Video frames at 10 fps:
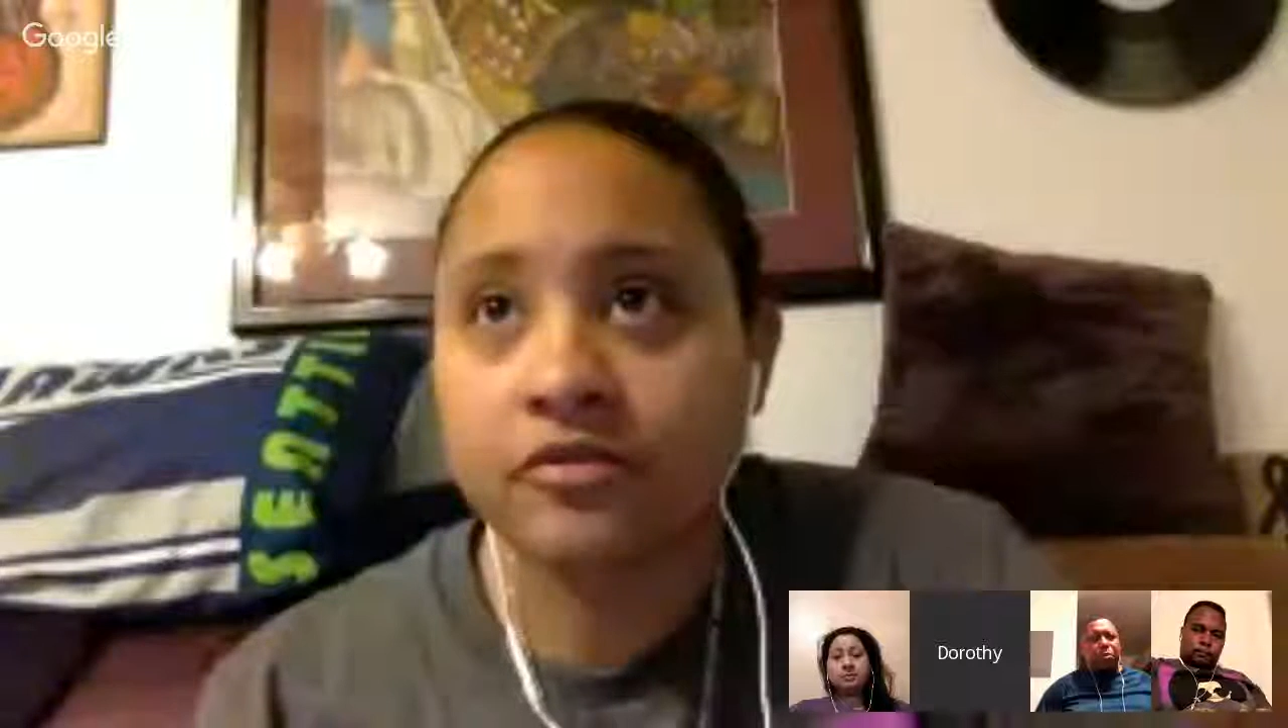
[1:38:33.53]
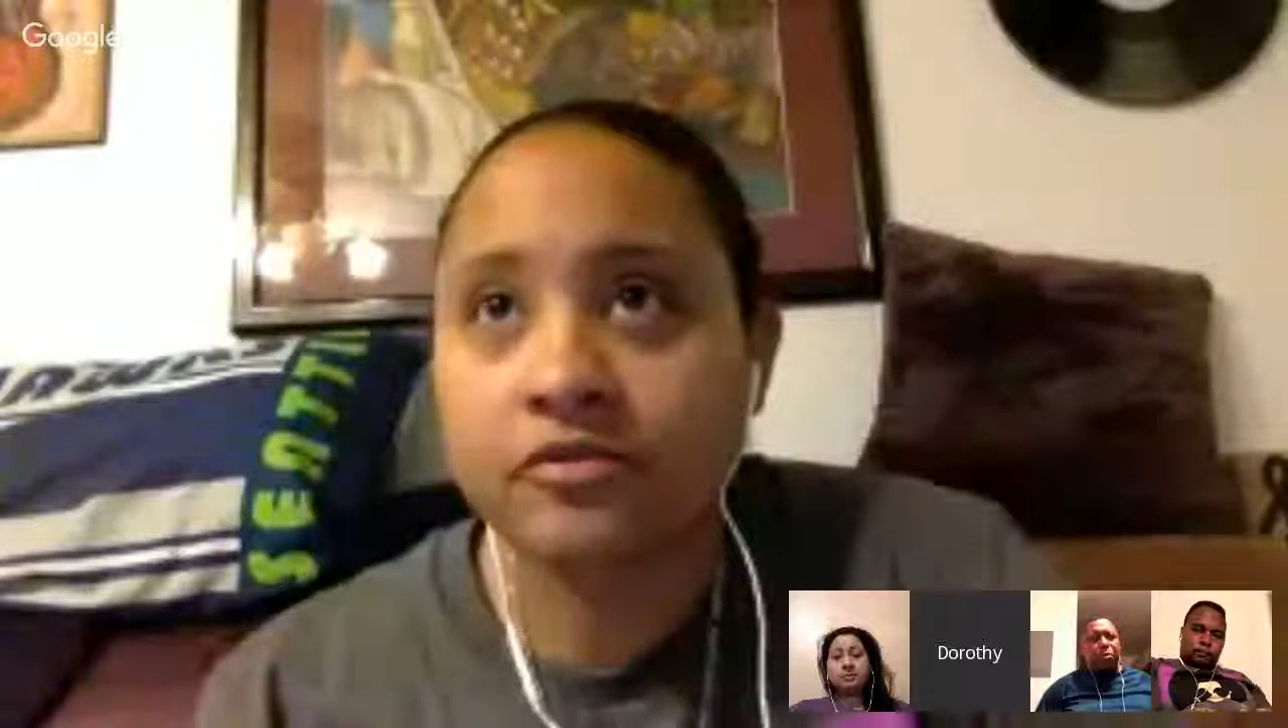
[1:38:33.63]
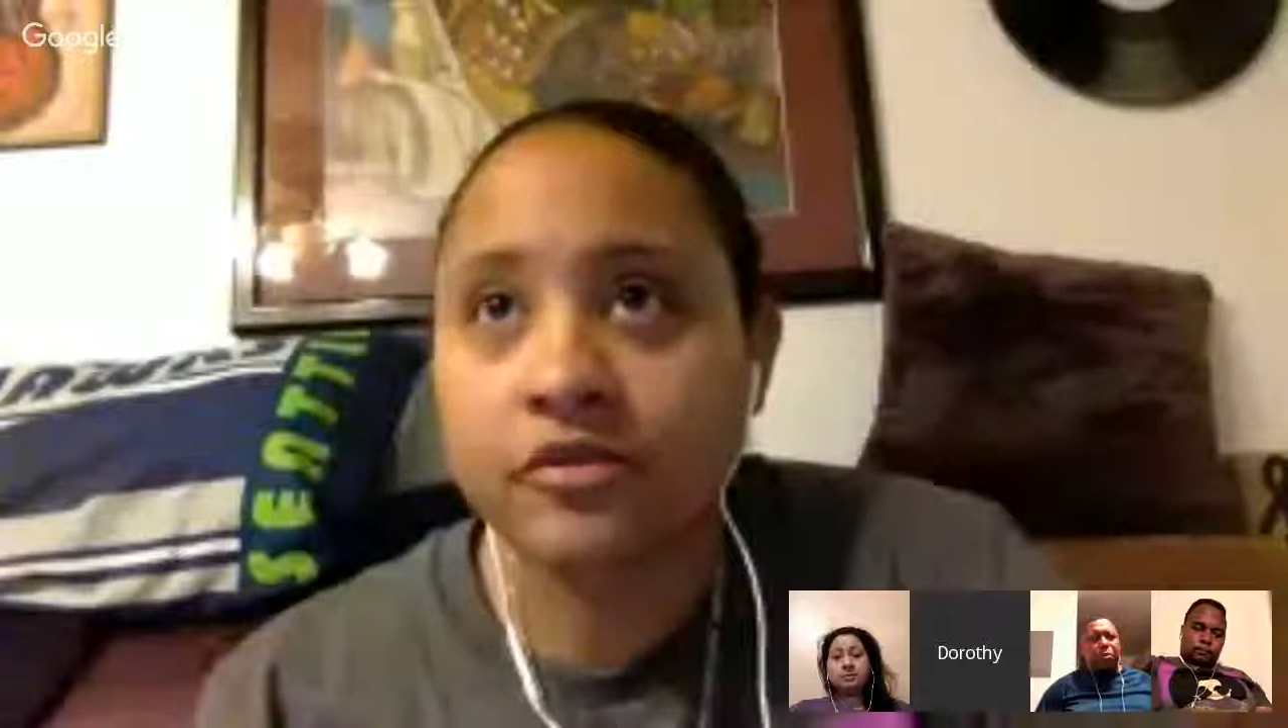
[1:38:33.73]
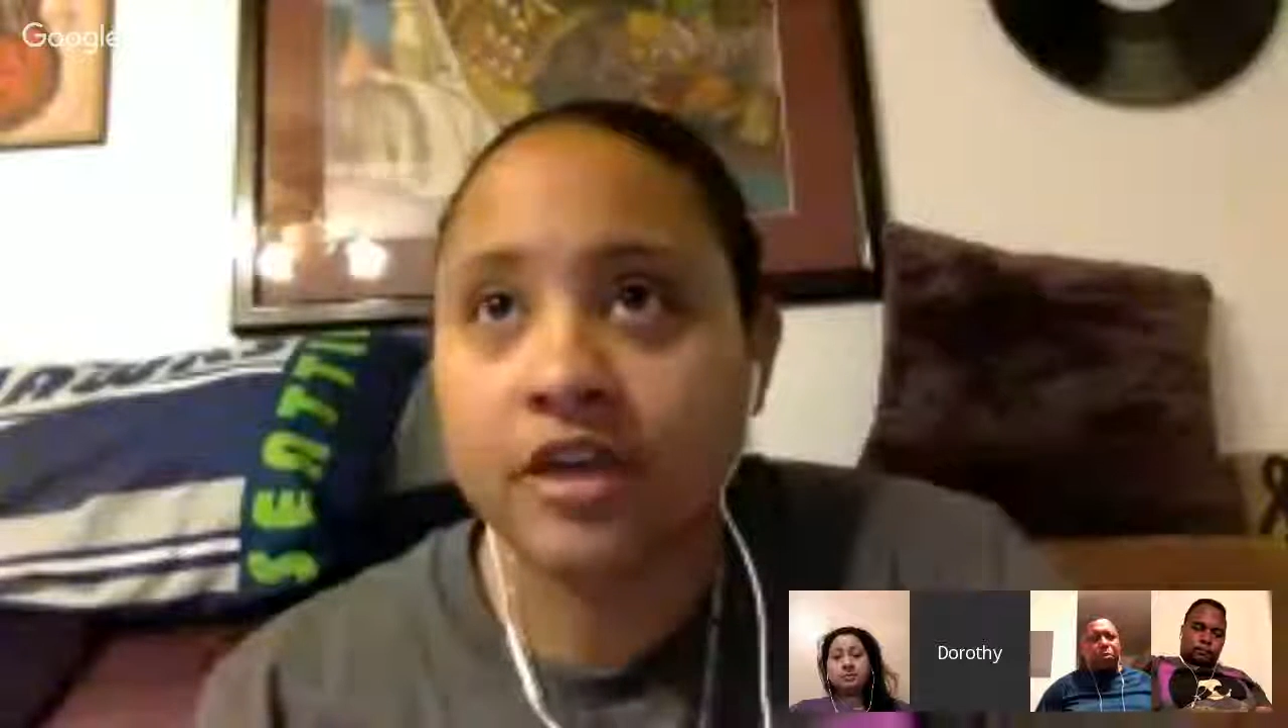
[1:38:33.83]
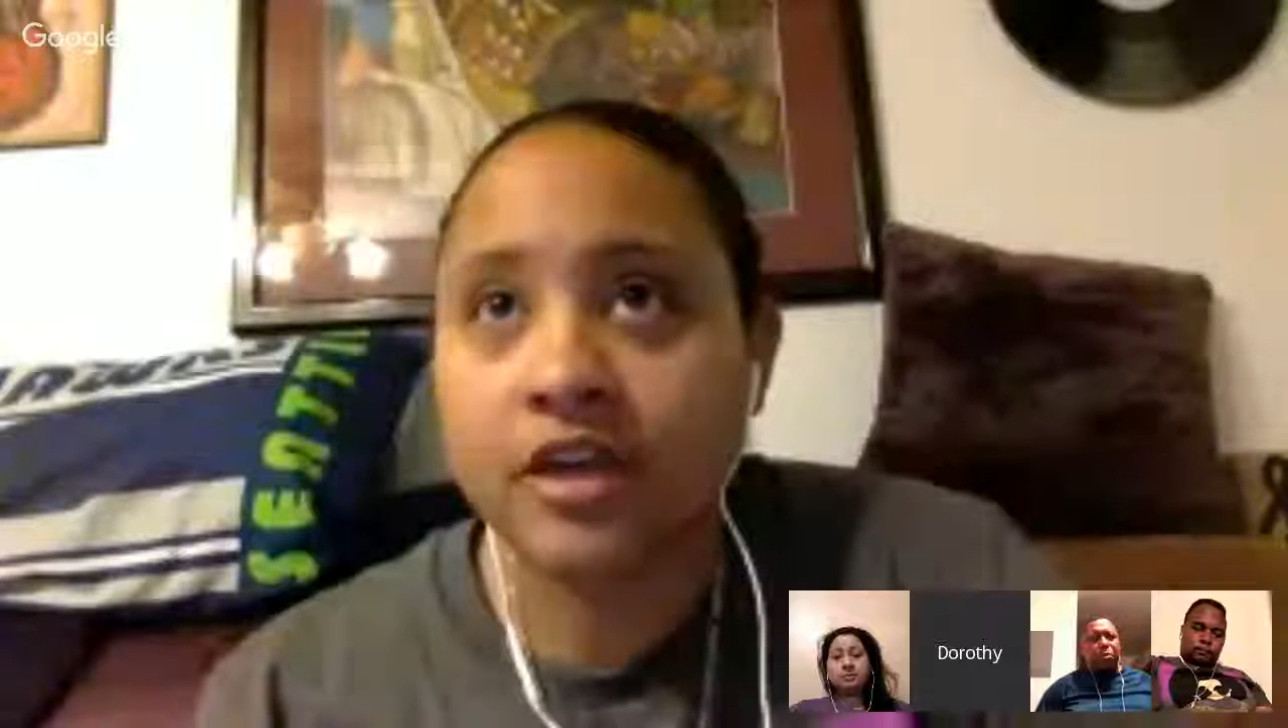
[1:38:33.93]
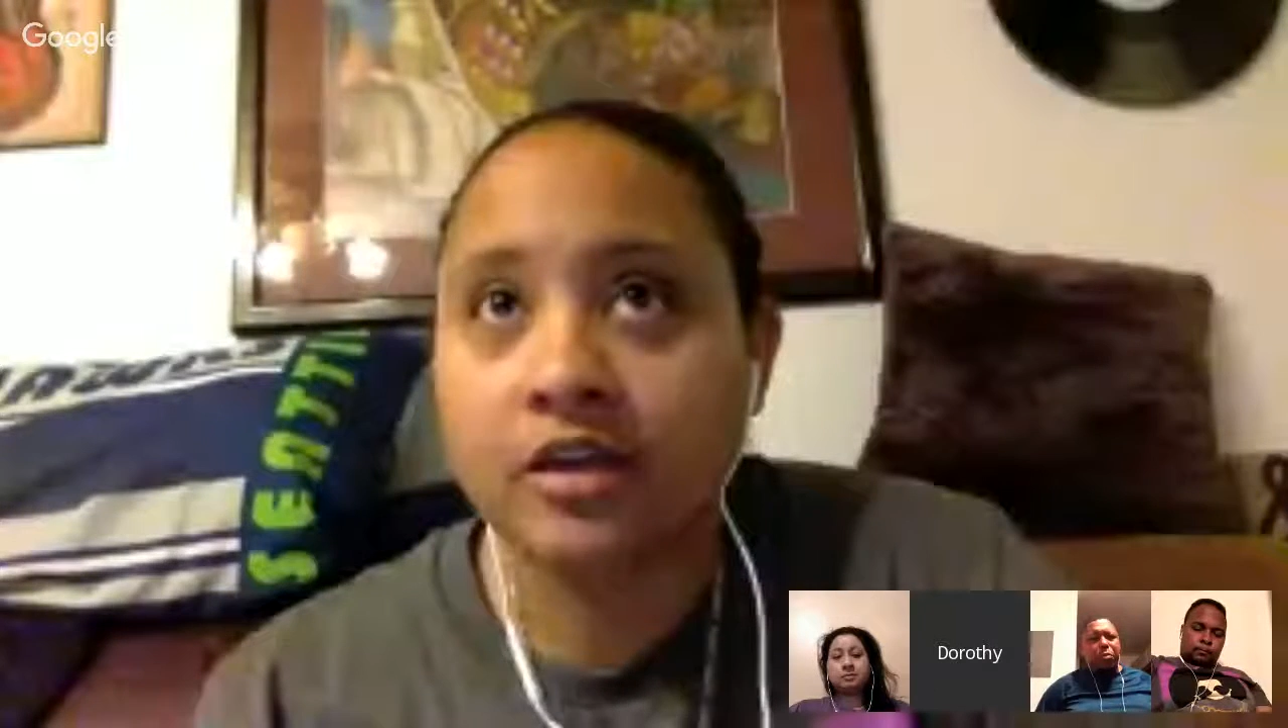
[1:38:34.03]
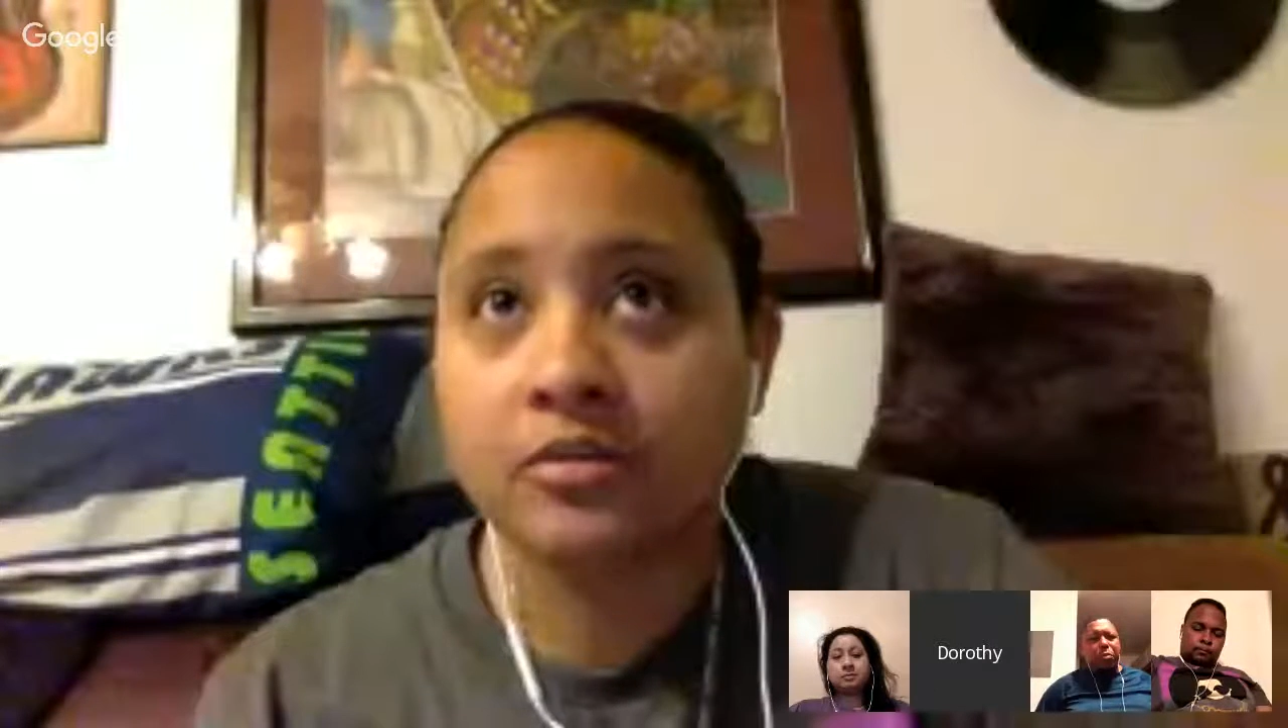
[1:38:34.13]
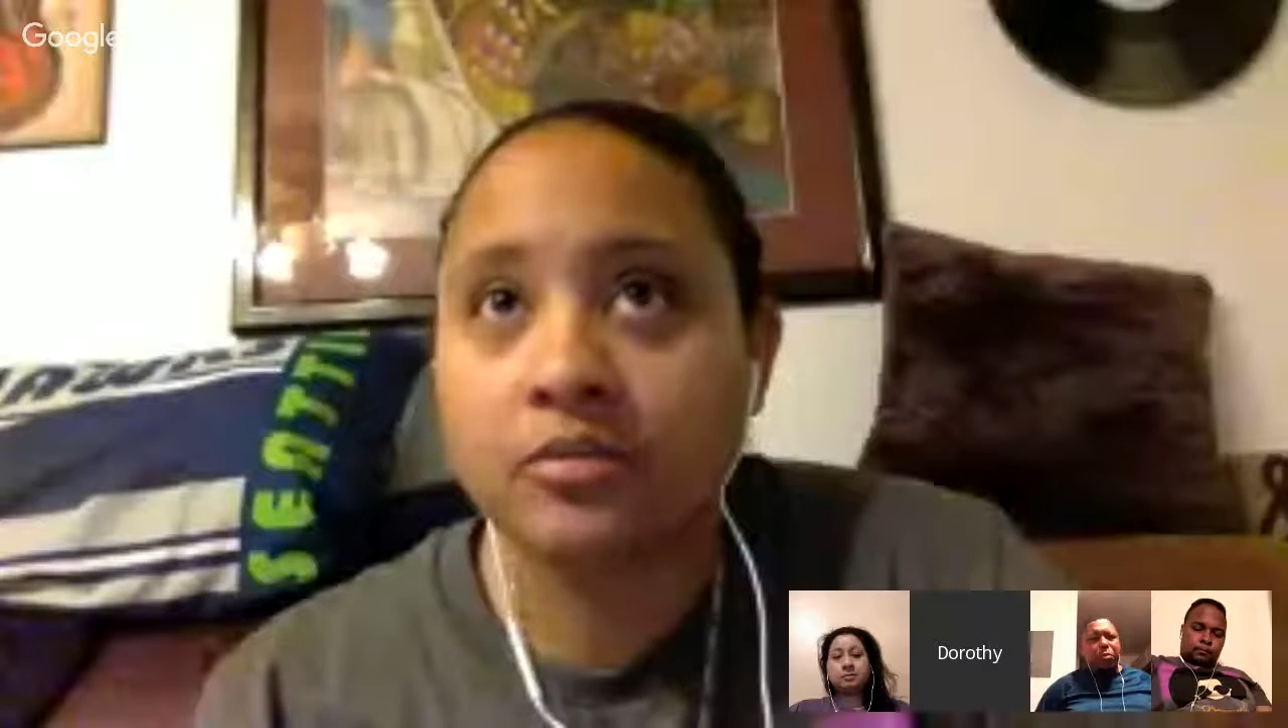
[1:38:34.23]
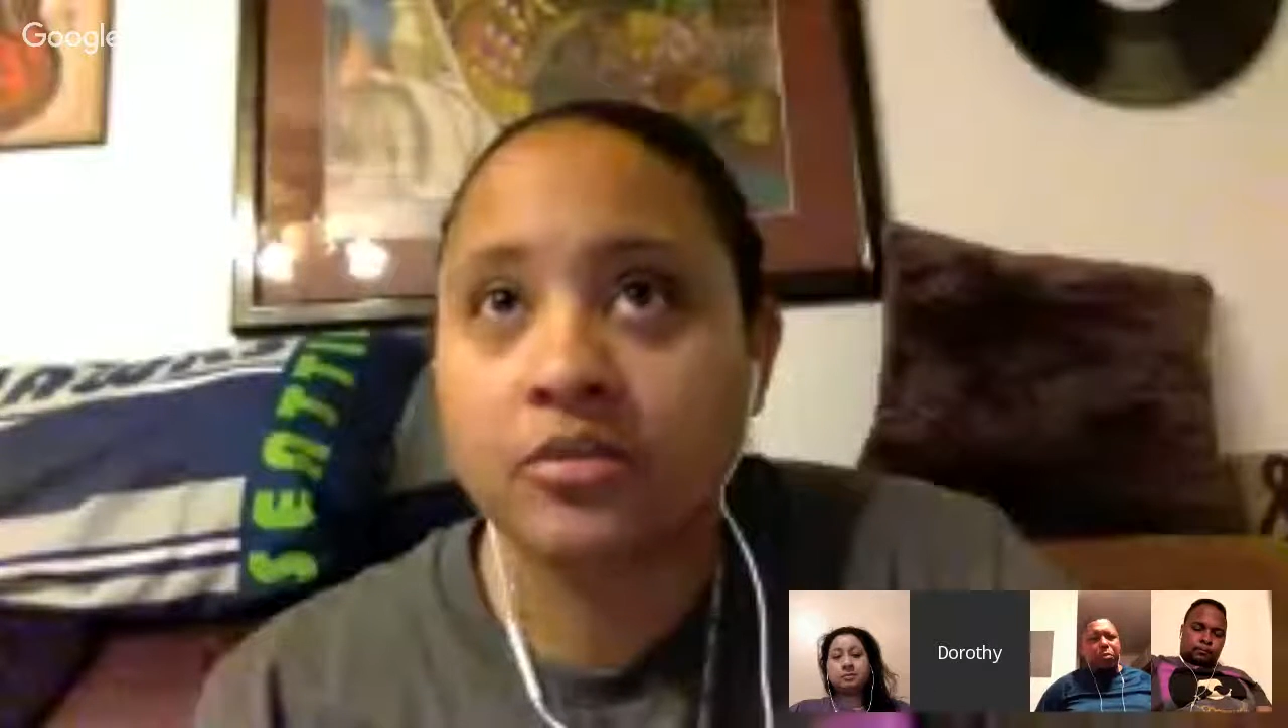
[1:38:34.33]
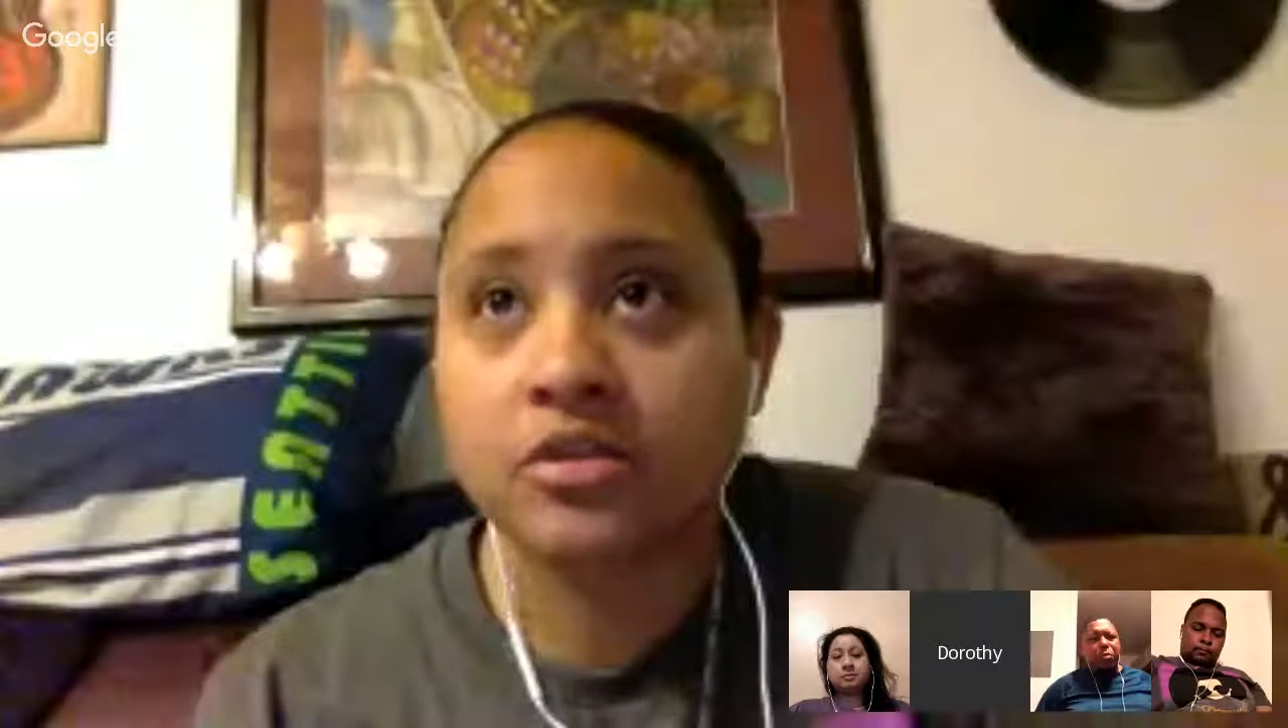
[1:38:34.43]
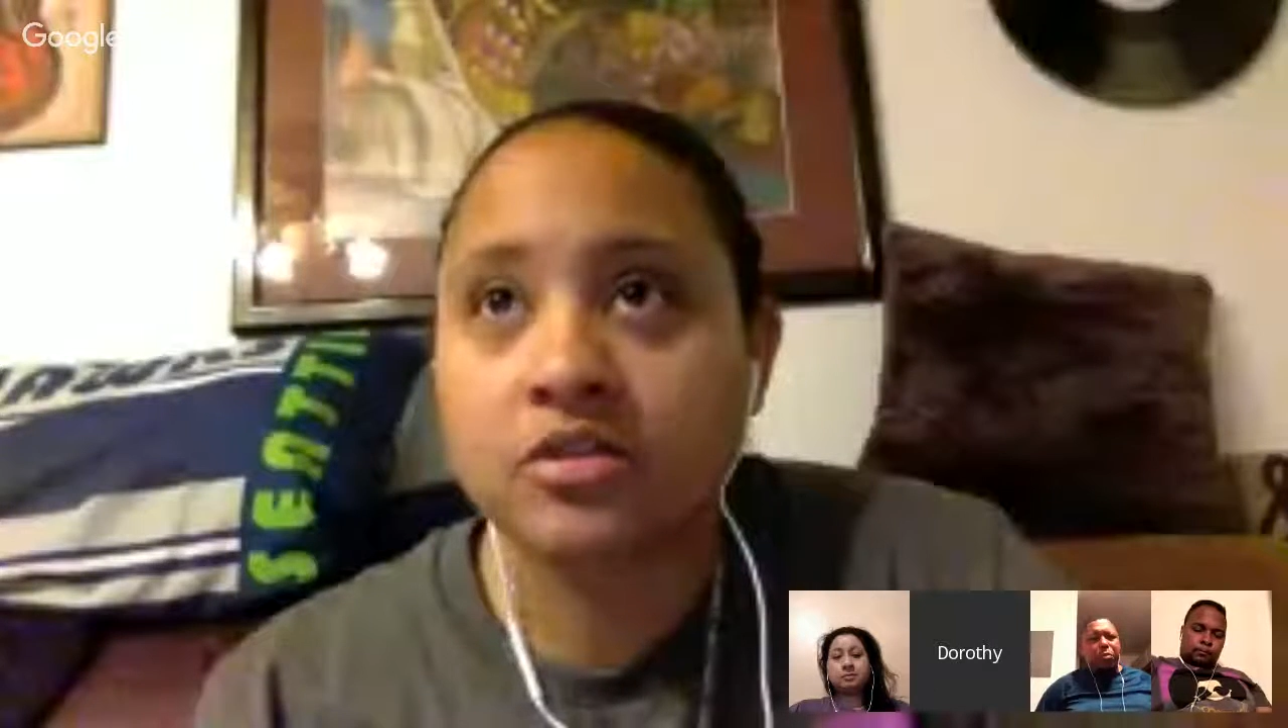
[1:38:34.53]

he was